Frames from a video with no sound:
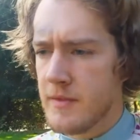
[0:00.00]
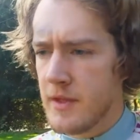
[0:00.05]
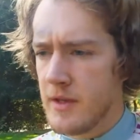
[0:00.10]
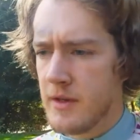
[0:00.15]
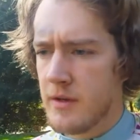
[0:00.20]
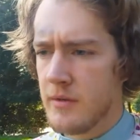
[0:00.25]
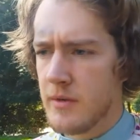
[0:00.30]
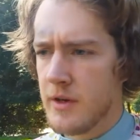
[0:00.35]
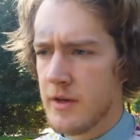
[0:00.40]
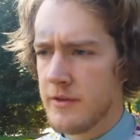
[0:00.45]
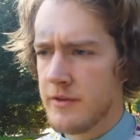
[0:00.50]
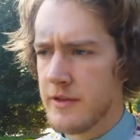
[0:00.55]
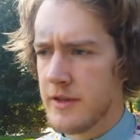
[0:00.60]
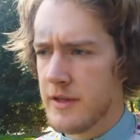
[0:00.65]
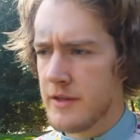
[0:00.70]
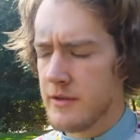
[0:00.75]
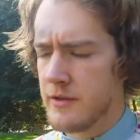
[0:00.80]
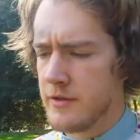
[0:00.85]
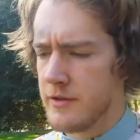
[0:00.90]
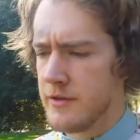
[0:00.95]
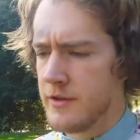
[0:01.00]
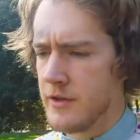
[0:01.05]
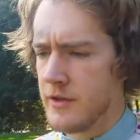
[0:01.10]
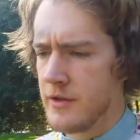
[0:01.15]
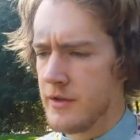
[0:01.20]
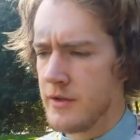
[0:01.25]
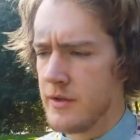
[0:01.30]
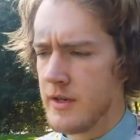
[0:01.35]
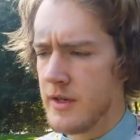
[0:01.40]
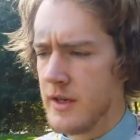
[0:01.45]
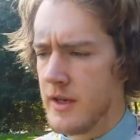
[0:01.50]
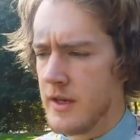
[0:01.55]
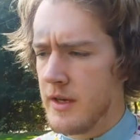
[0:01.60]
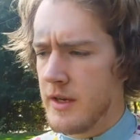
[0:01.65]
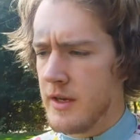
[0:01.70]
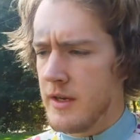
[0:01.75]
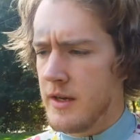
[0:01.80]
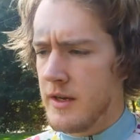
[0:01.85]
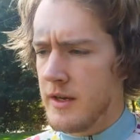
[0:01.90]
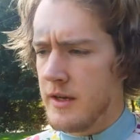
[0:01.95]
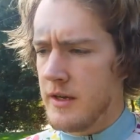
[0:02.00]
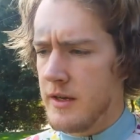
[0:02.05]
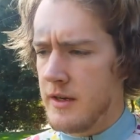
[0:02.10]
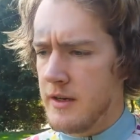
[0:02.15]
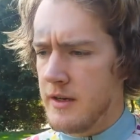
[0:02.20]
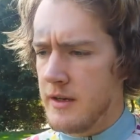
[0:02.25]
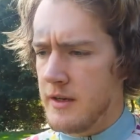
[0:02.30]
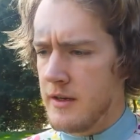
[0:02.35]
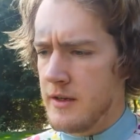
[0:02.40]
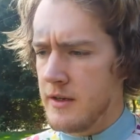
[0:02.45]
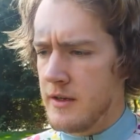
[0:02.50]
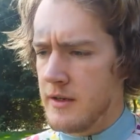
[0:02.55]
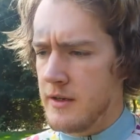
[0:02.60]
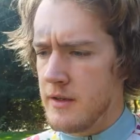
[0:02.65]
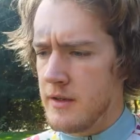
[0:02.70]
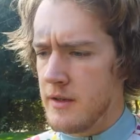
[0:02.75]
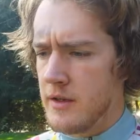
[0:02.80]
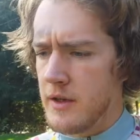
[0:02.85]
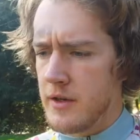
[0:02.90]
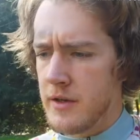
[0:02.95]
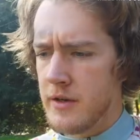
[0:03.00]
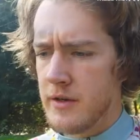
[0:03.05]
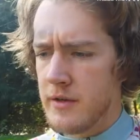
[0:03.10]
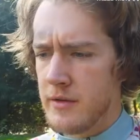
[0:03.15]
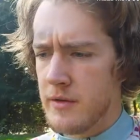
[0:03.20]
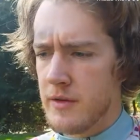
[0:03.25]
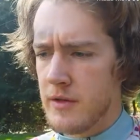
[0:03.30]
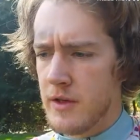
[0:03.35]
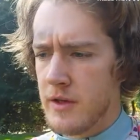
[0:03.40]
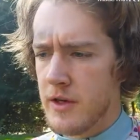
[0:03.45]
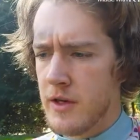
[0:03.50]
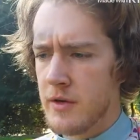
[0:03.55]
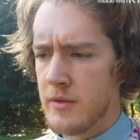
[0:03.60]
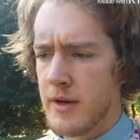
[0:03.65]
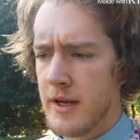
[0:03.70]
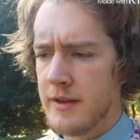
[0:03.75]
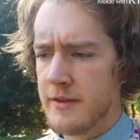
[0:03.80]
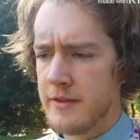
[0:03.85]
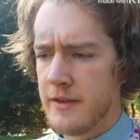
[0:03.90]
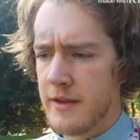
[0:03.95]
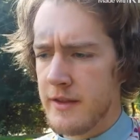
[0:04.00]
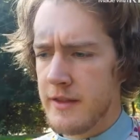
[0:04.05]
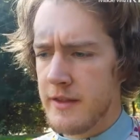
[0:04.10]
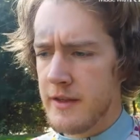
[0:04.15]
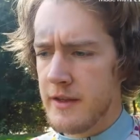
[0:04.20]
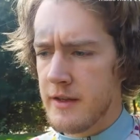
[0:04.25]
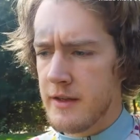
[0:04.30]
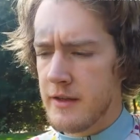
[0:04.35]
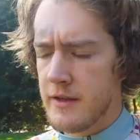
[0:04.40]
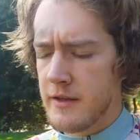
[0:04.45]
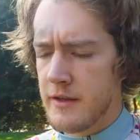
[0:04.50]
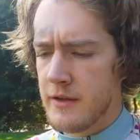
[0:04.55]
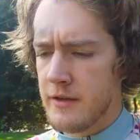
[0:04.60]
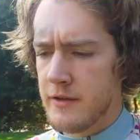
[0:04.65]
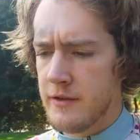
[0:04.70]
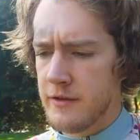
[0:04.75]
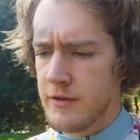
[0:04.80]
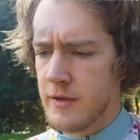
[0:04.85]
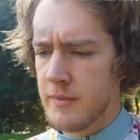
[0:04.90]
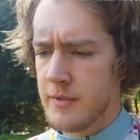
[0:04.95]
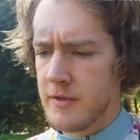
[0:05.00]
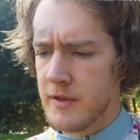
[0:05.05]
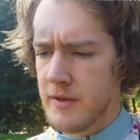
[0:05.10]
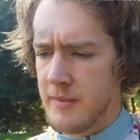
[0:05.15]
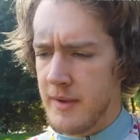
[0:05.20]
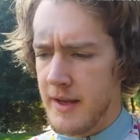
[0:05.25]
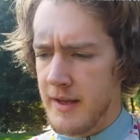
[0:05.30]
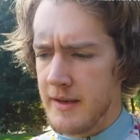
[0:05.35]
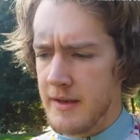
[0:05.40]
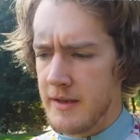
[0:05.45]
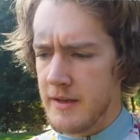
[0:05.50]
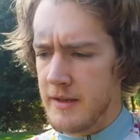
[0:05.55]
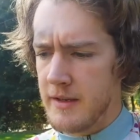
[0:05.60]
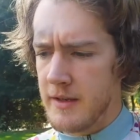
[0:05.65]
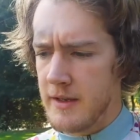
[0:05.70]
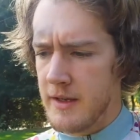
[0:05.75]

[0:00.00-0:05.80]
what else did I learn? So longer rests, I think, super demanding,